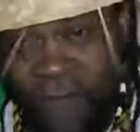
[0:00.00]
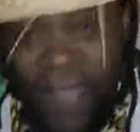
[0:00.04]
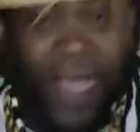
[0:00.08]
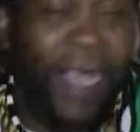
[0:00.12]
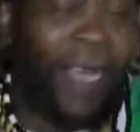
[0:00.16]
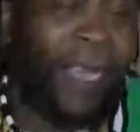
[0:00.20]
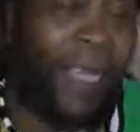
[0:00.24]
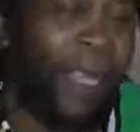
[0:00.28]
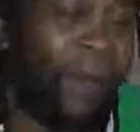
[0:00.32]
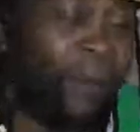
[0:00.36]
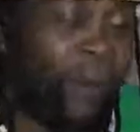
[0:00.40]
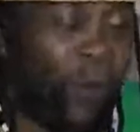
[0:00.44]

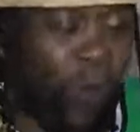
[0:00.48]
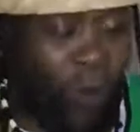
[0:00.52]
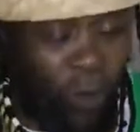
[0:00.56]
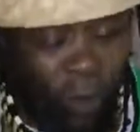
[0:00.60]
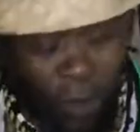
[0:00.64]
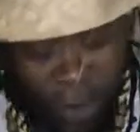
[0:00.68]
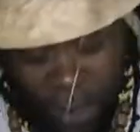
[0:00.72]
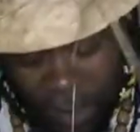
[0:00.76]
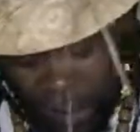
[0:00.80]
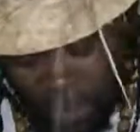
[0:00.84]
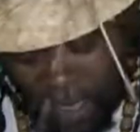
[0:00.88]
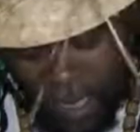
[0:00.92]
Forget
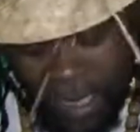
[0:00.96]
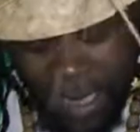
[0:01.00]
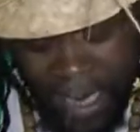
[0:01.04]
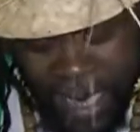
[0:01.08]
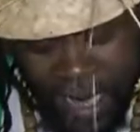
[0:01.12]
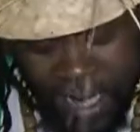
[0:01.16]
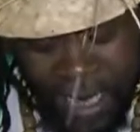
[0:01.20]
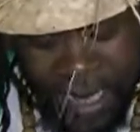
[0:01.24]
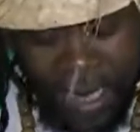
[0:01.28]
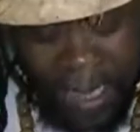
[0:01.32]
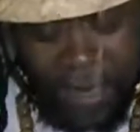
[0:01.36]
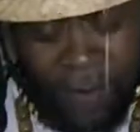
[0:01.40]
about Mr.
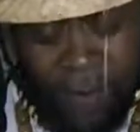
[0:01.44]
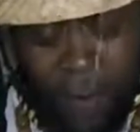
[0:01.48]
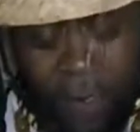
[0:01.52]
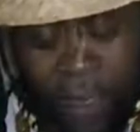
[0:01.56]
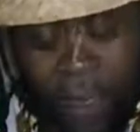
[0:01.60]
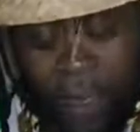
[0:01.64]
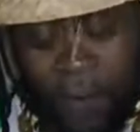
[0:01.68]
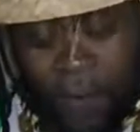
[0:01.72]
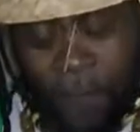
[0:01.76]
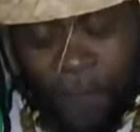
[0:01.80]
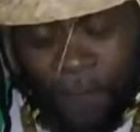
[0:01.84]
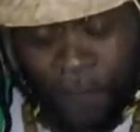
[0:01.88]
Death and
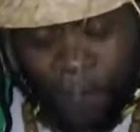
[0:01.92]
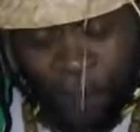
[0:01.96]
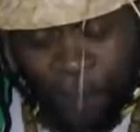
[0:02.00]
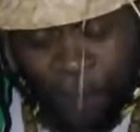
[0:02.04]
everything.